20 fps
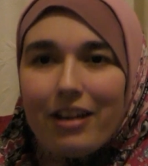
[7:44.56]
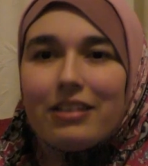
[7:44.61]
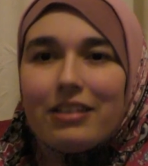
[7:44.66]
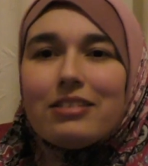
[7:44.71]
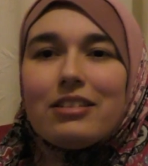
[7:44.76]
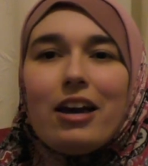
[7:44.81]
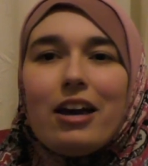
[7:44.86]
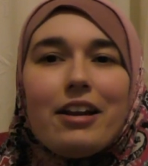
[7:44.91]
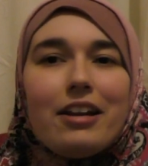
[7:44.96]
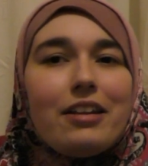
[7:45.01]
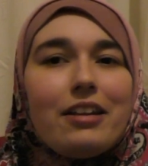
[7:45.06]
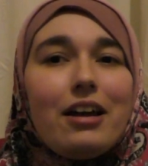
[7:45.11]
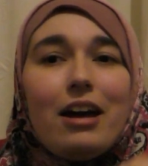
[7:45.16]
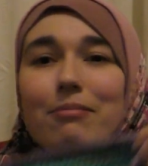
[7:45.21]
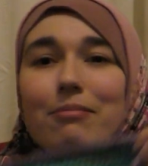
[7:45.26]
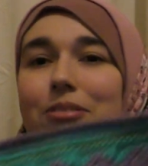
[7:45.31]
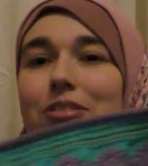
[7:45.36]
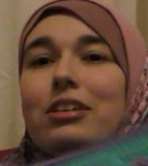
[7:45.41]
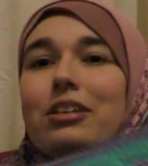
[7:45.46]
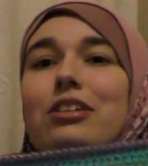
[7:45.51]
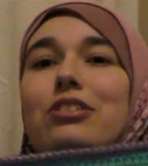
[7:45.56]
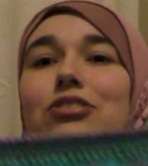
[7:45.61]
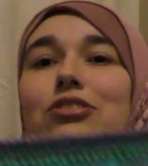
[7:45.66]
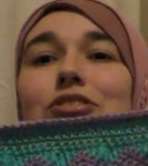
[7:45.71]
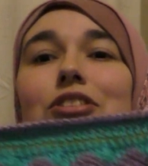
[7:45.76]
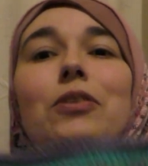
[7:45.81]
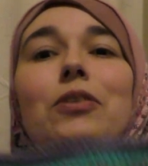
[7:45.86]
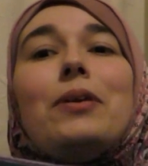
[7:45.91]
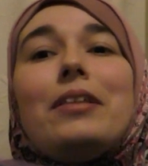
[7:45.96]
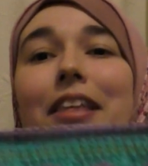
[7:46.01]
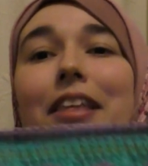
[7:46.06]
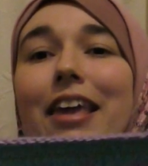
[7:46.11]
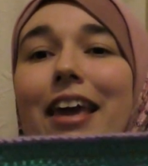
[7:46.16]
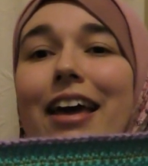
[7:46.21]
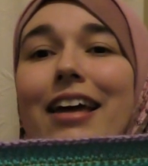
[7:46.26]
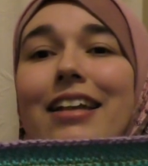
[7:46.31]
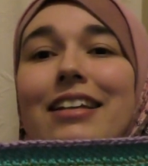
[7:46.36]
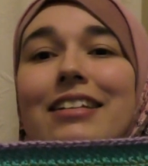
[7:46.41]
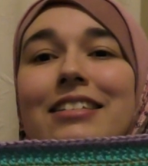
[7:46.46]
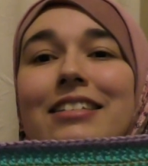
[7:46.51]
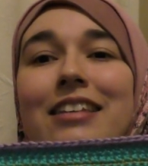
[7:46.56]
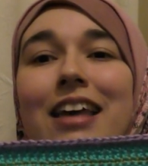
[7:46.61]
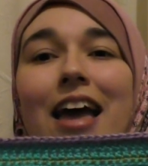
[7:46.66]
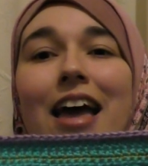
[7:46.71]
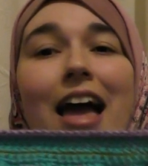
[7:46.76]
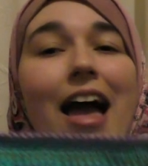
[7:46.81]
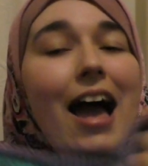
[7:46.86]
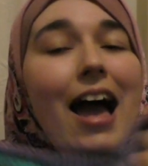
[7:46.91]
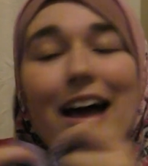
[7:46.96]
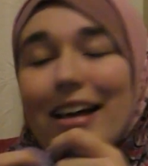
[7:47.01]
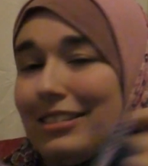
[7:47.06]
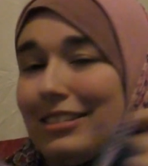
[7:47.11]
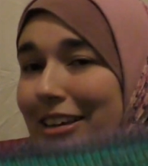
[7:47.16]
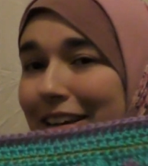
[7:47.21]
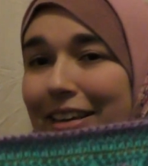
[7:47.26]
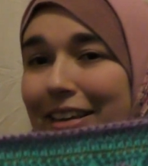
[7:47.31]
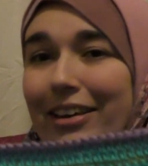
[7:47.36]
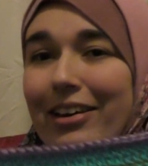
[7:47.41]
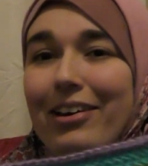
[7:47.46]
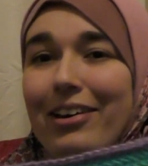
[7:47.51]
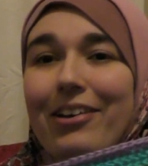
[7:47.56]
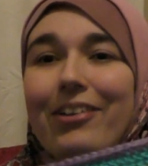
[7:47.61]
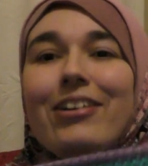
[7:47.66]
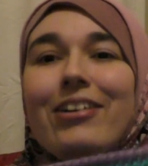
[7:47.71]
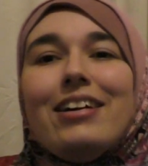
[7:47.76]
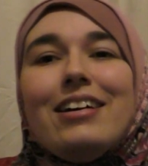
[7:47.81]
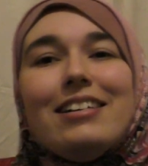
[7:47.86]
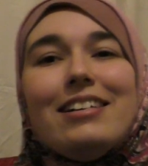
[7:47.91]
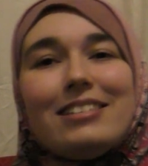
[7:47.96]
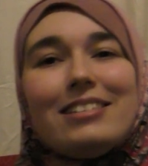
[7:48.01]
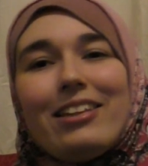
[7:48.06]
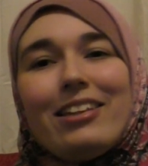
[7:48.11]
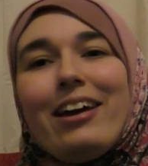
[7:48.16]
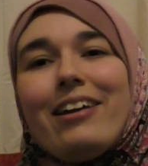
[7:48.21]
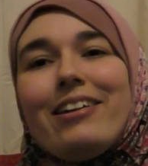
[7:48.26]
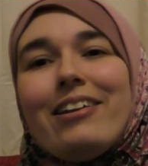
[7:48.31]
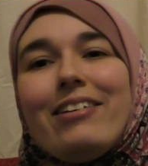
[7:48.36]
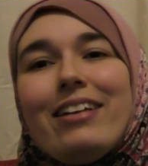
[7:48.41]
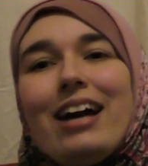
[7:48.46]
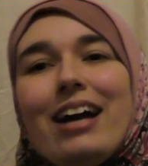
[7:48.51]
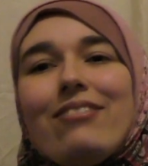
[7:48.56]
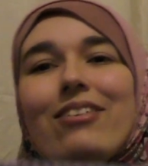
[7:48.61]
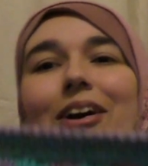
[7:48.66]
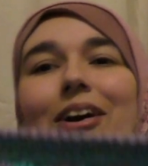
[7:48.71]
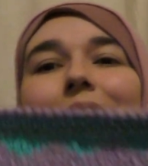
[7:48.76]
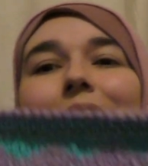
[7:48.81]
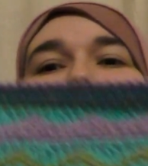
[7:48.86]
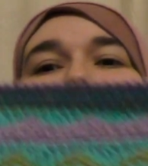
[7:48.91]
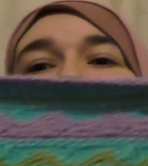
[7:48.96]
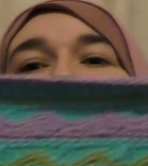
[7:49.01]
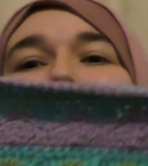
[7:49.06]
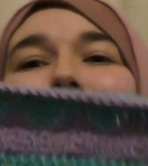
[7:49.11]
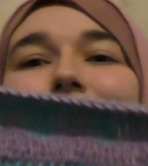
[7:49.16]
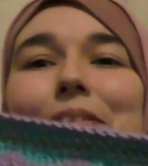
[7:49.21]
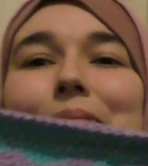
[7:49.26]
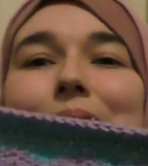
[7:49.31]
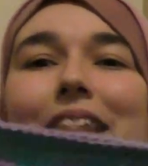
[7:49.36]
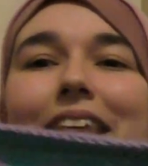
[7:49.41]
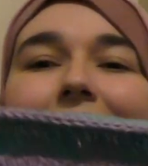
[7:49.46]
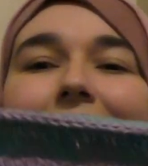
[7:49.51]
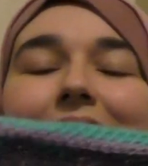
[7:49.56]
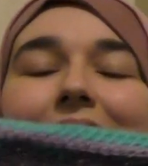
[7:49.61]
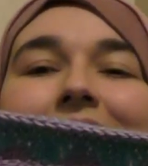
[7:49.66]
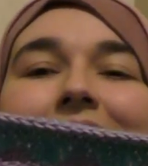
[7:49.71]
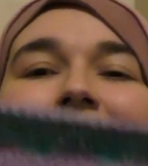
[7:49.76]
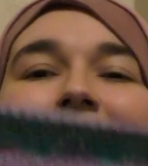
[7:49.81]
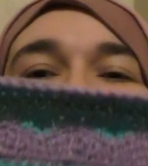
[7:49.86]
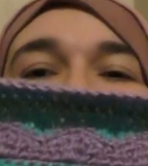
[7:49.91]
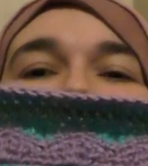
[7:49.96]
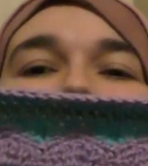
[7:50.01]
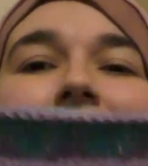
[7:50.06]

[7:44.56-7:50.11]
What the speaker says: decided I'm just going to sew in the ends as I go so that I don't have a horrible job at the end.